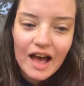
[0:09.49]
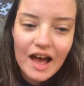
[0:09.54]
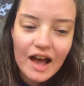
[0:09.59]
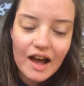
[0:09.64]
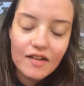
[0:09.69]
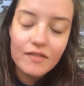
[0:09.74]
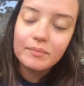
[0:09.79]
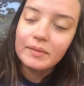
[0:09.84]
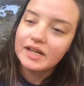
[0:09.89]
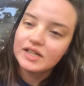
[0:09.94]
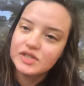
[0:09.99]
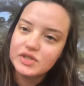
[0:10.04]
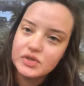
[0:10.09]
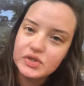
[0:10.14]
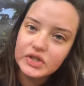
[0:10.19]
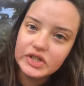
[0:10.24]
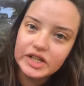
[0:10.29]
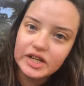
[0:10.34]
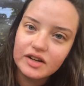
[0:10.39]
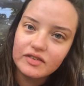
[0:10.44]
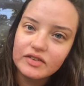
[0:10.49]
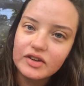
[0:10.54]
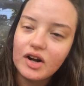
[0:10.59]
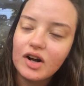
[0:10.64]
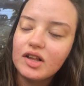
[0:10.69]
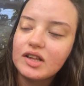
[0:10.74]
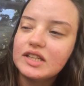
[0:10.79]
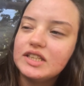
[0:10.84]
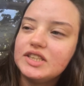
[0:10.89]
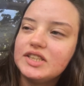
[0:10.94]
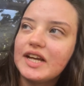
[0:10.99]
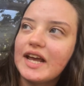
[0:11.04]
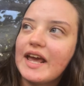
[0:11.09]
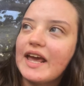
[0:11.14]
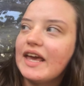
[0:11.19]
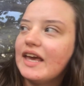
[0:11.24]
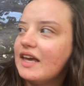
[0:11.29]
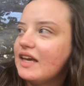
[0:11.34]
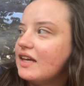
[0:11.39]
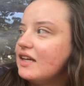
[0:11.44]
of my junior year of college,
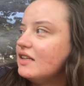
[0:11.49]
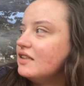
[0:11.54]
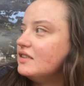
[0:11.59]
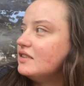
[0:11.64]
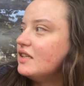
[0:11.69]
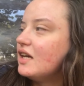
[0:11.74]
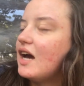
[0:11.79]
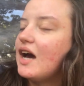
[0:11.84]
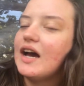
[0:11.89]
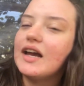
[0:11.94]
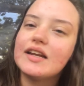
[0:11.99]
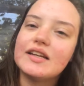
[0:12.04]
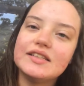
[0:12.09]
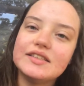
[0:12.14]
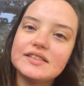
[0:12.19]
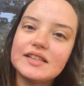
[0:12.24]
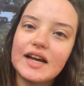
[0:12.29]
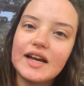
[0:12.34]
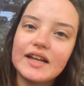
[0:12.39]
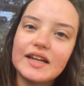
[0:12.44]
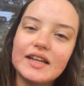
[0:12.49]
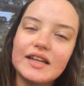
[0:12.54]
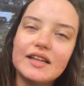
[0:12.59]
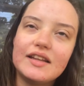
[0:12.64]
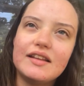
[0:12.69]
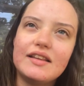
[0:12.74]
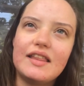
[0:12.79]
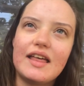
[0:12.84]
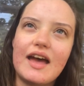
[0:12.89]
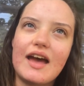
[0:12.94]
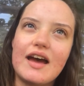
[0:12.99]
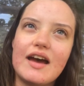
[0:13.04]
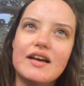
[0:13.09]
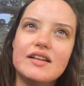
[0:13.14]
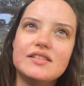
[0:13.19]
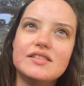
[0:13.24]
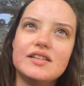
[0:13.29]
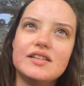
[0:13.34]
and I decided that